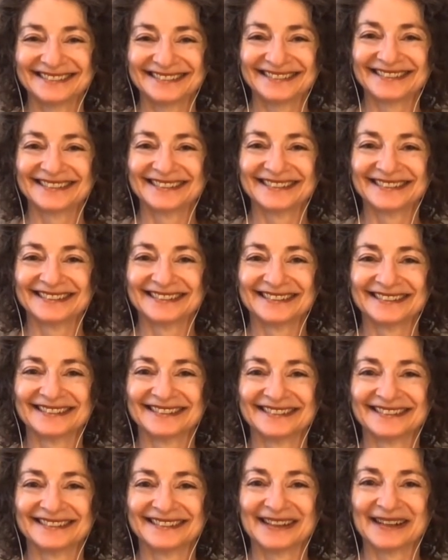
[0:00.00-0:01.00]

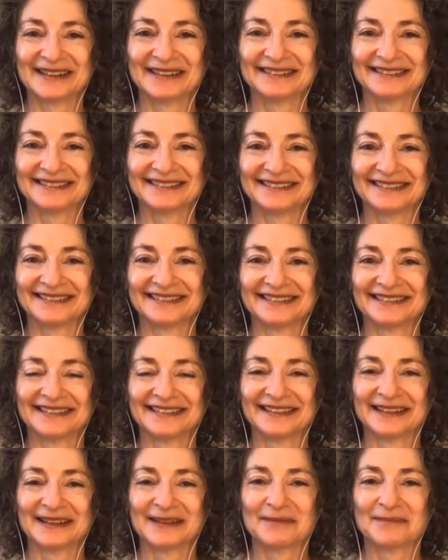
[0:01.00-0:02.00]

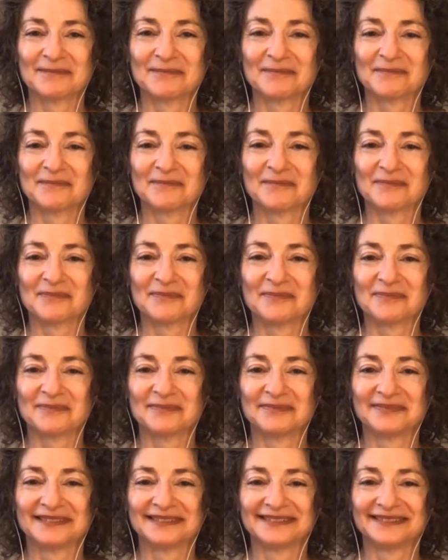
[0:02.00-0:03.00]

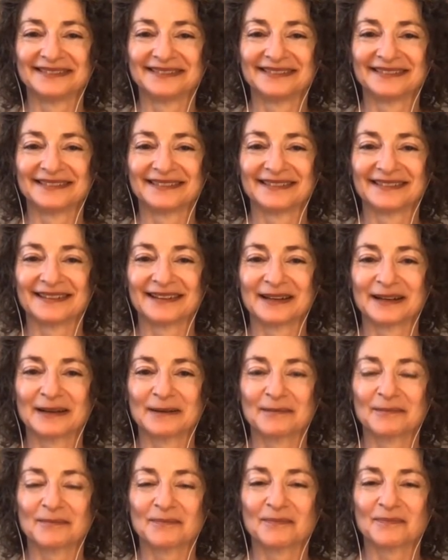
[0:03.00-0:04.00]

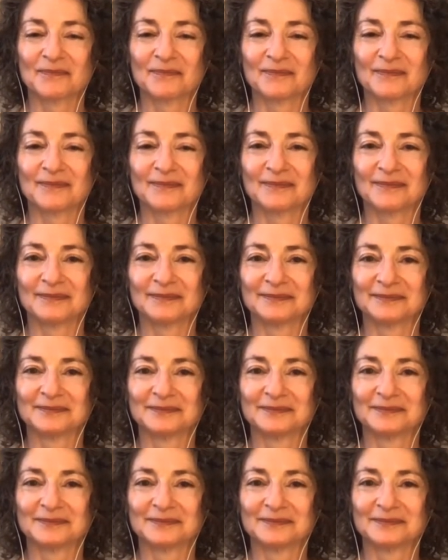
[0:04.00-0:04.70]
[no speech]